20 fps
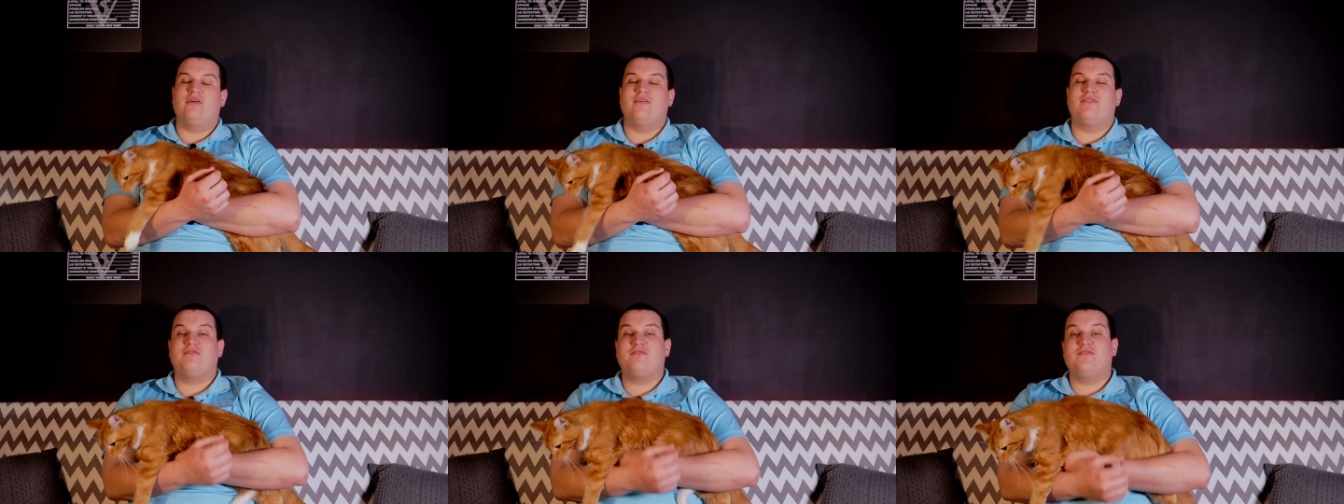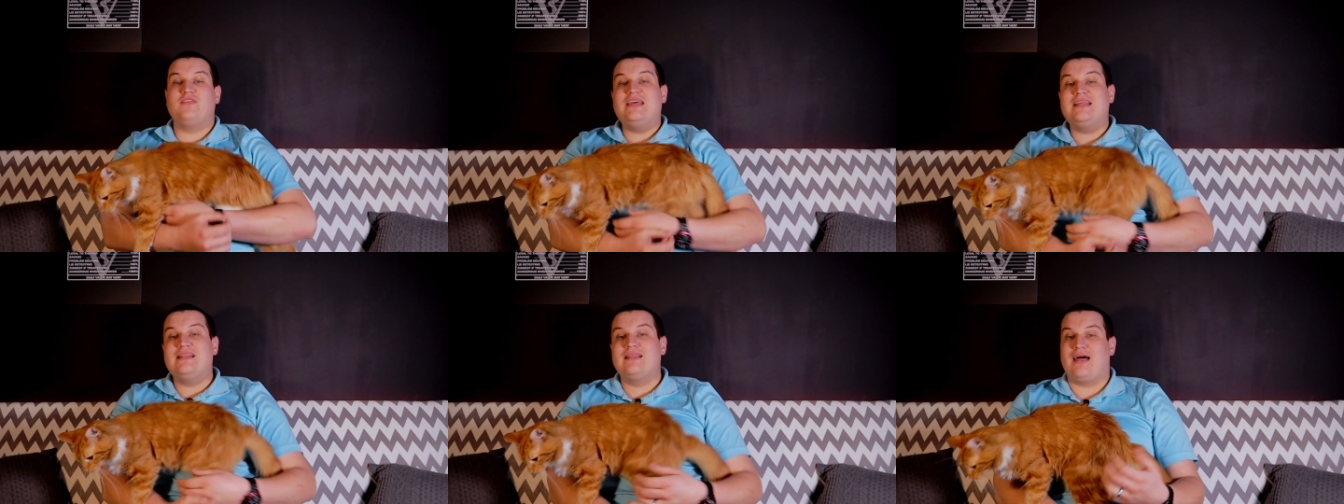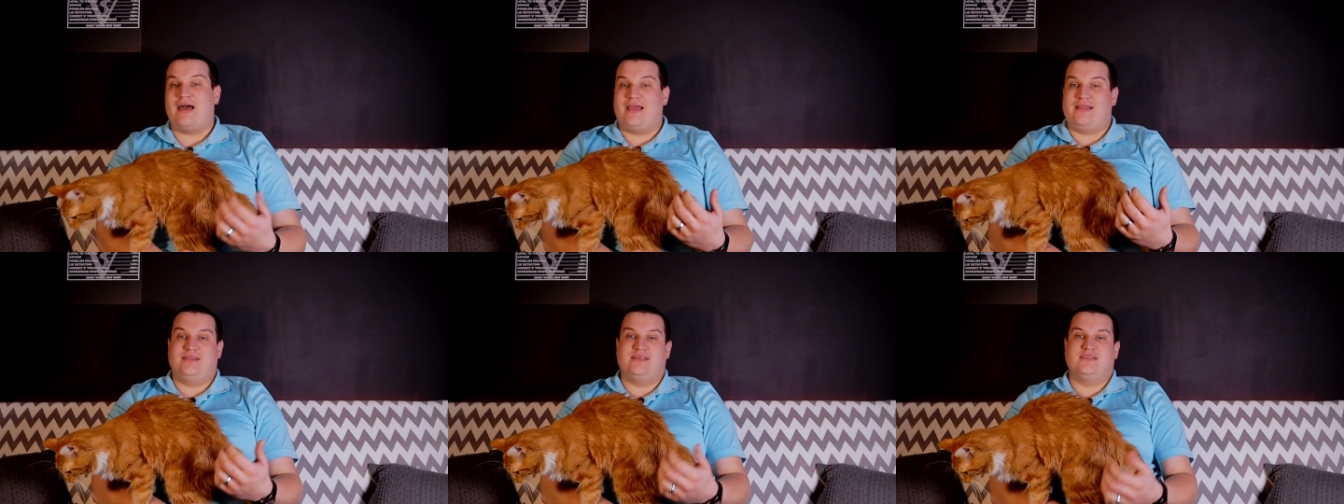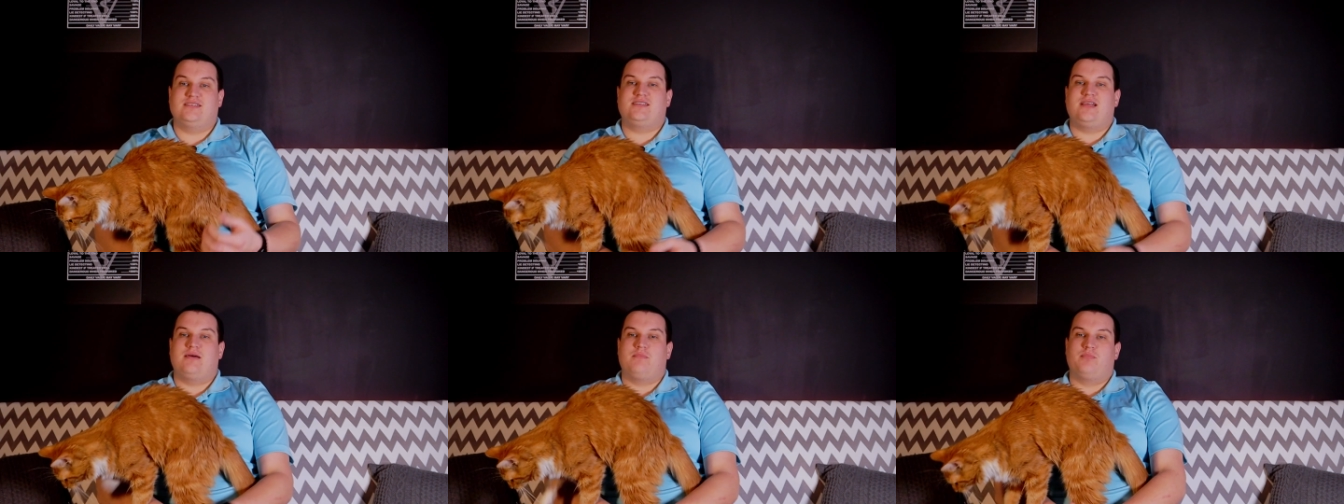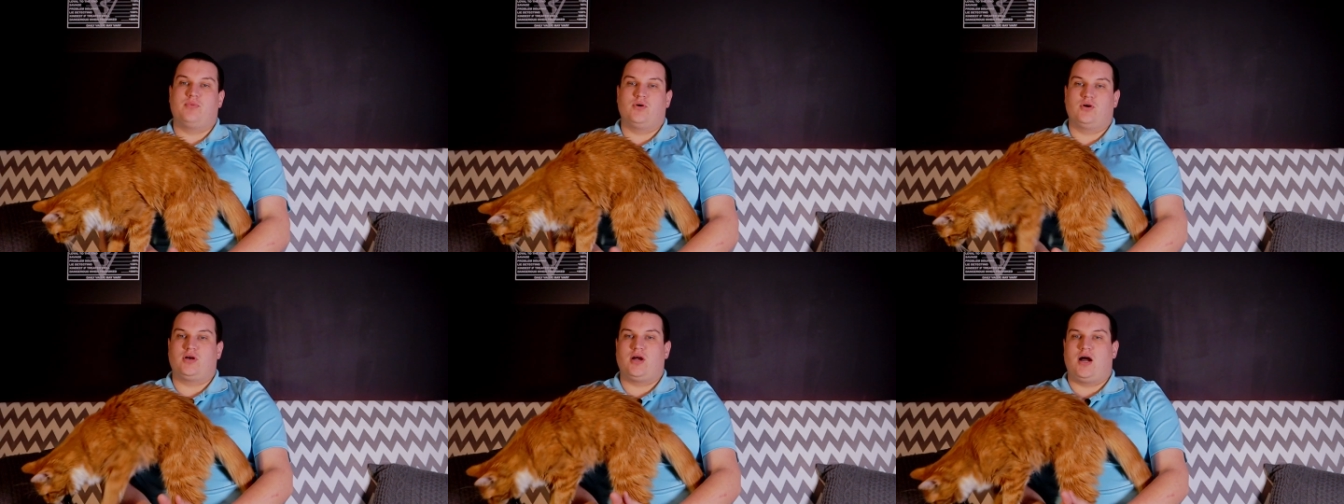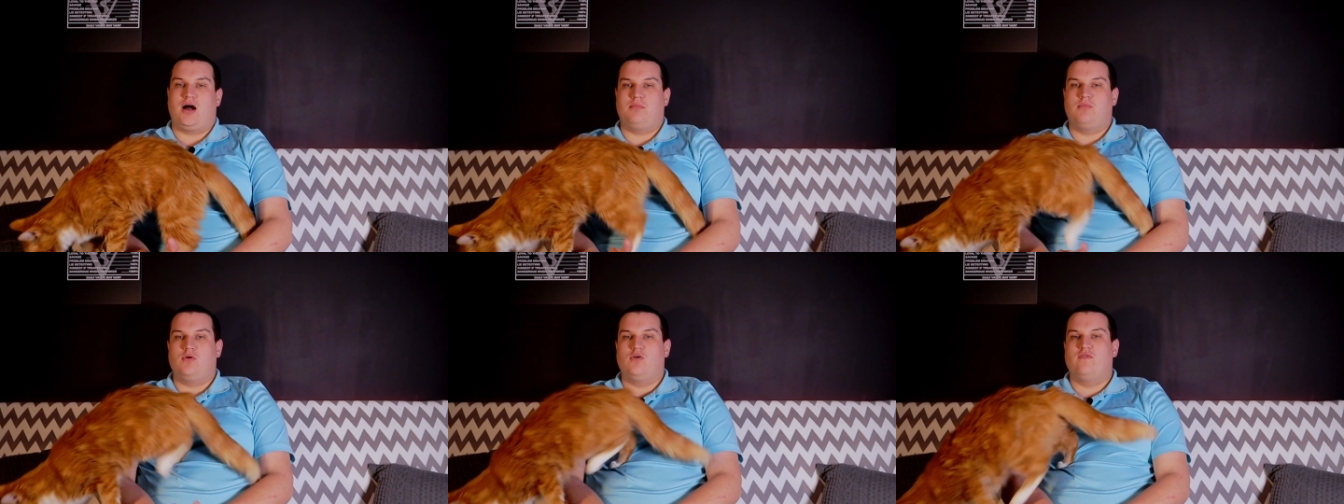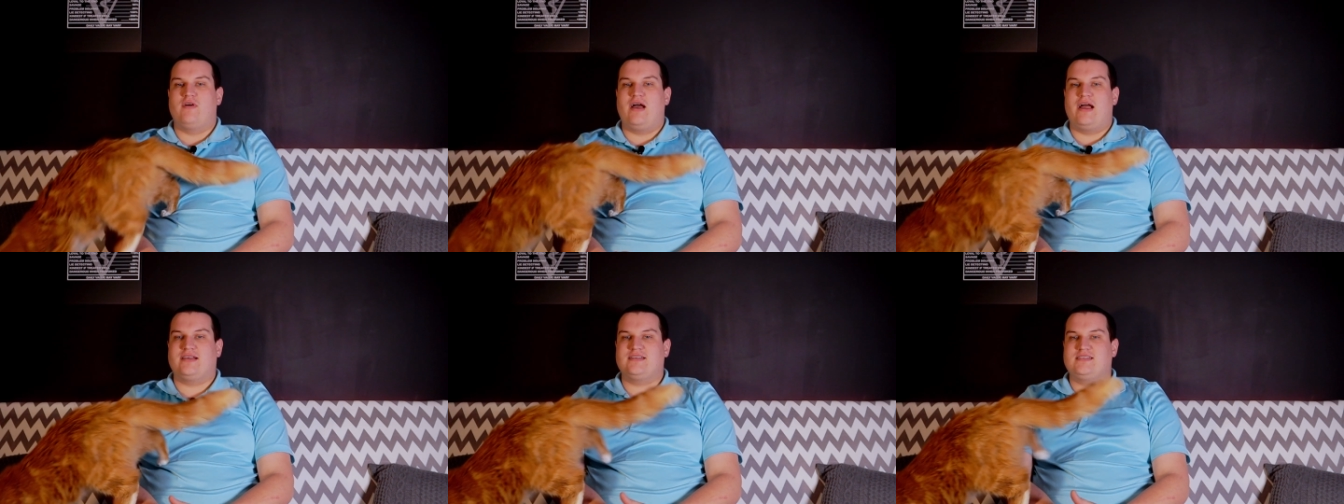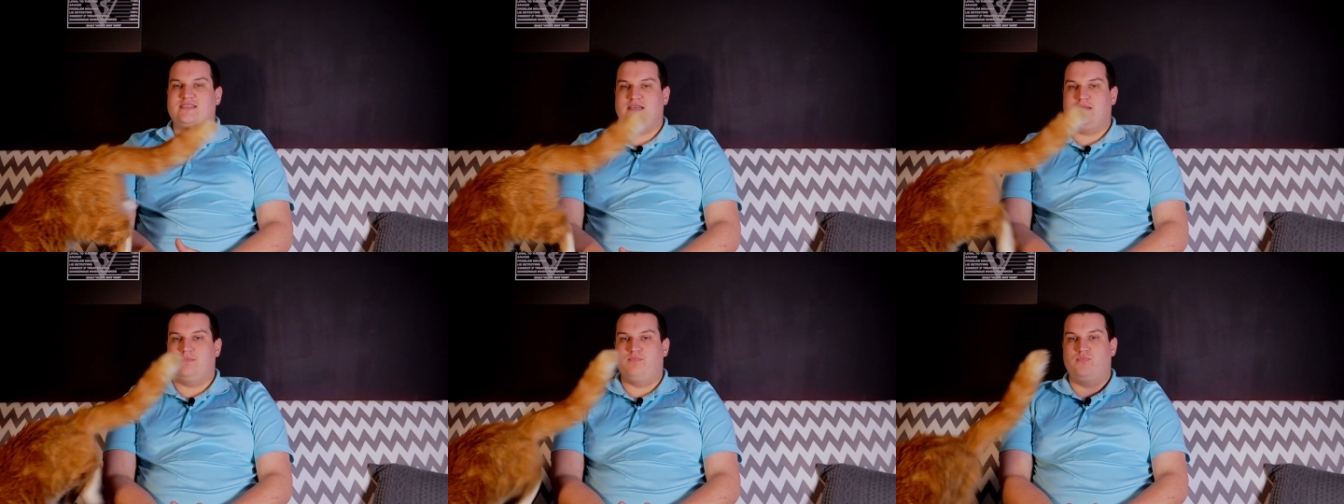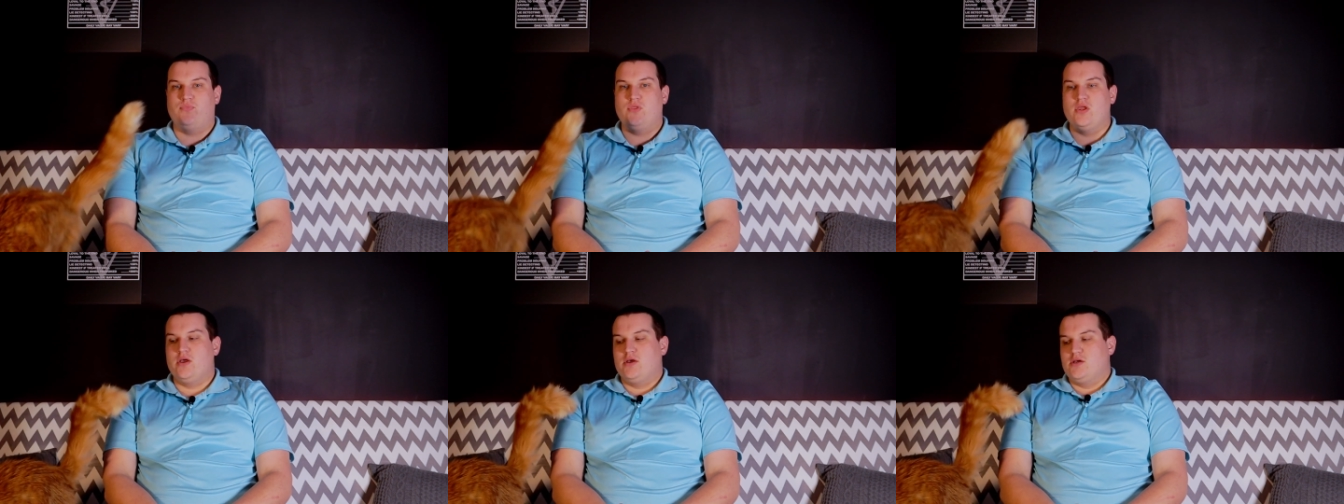the feline distemper combo vaccine.